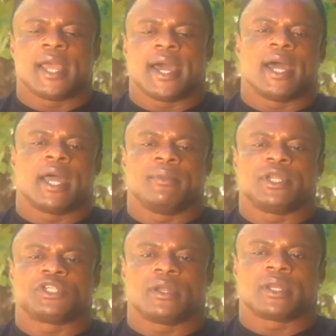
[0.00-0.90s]
I'm a
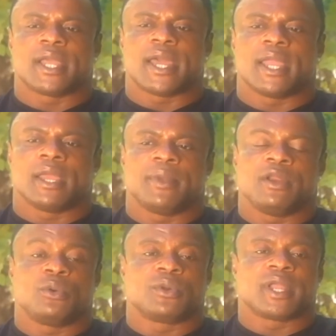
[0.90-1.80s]
short guy, I'm a
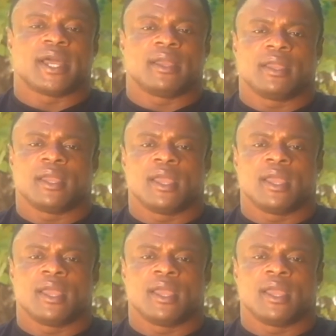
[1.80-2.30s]
little guy.